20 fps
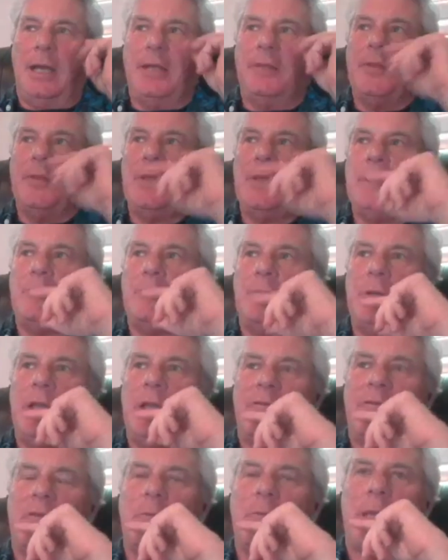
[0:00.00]
I think
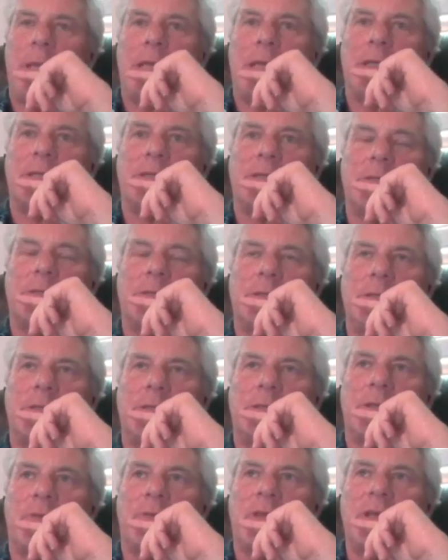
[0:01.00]
we have to make a
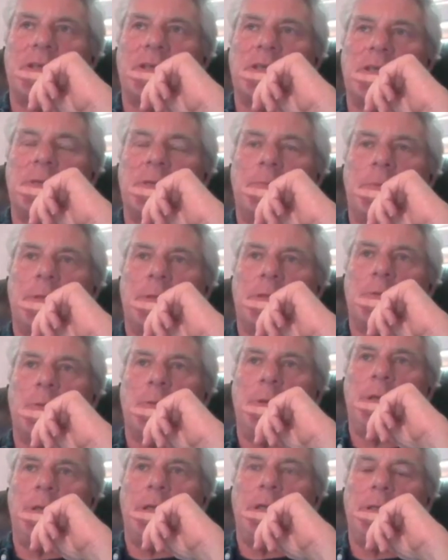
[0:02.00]
distinction
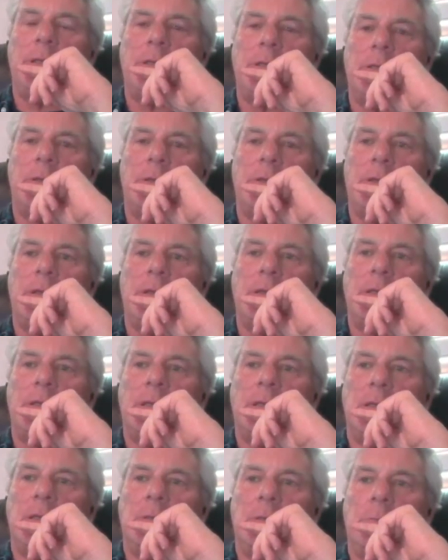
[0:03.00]
between
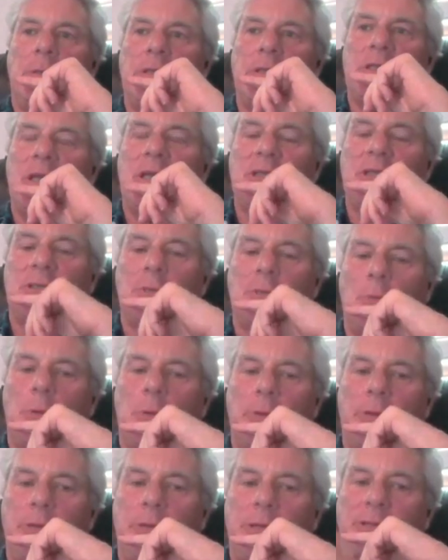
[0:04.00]
the potential
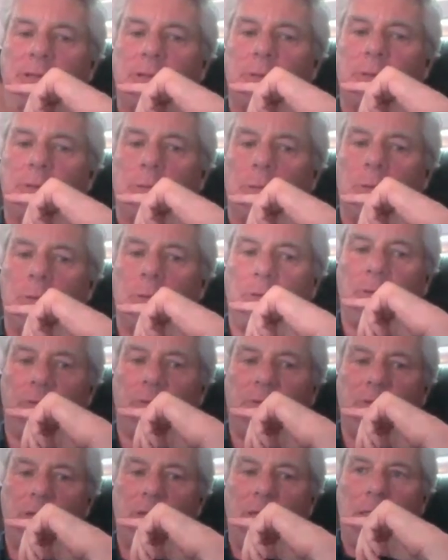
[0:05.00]
within the
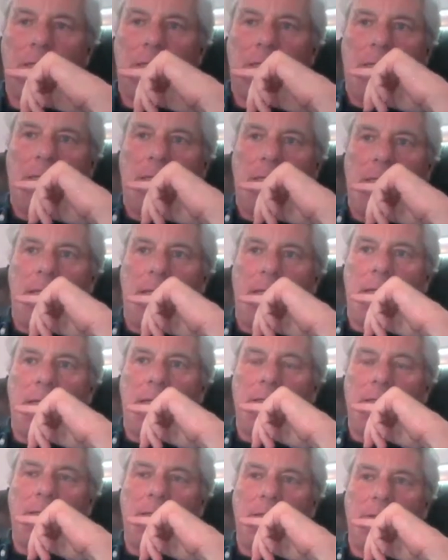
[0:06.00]
tools
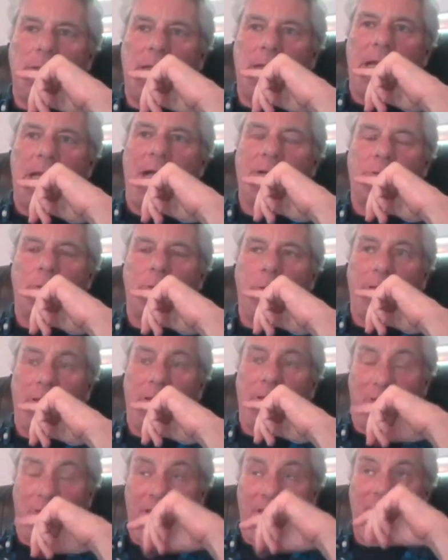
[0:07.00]
and the
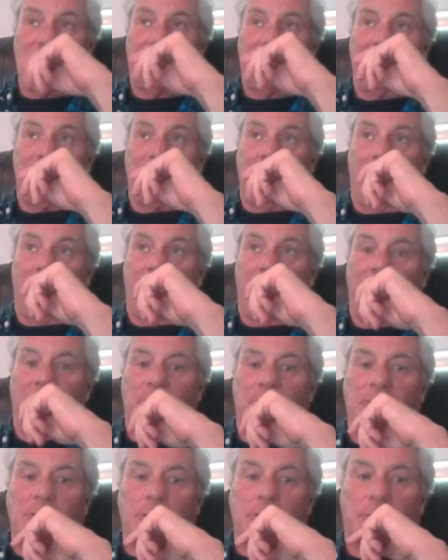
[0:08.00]
actualization of
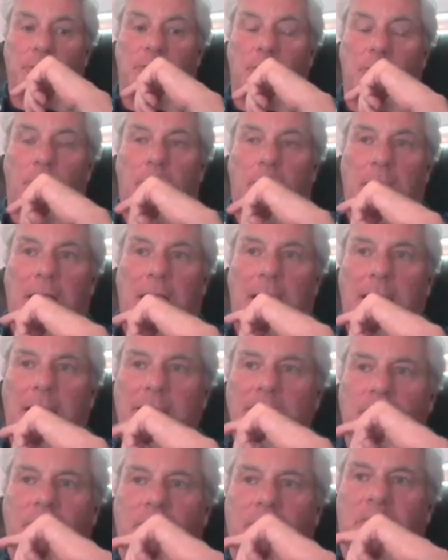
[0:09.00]
their use. So I
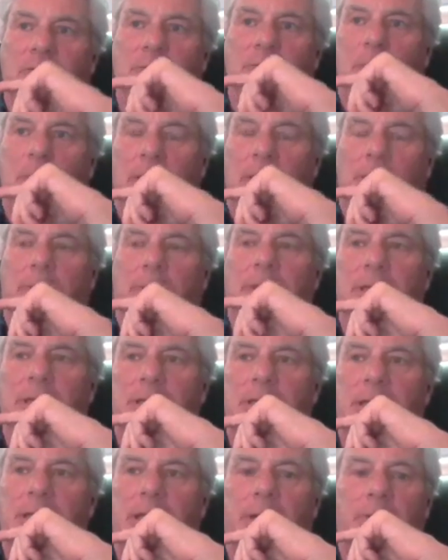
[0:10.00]
use as a model the
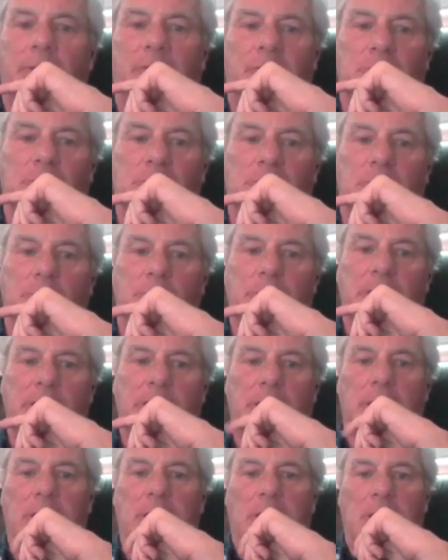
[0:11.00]
internet and social
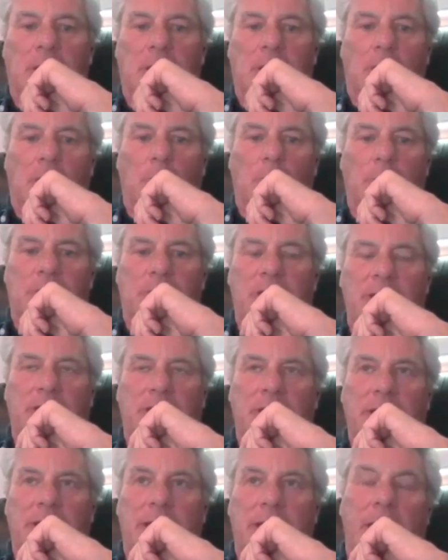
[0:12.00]
media, which the
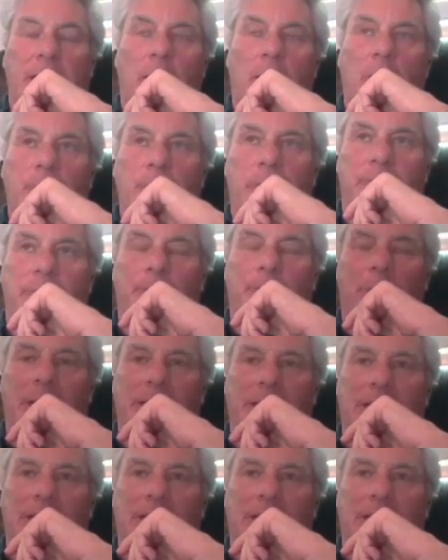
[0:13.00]
internet almost by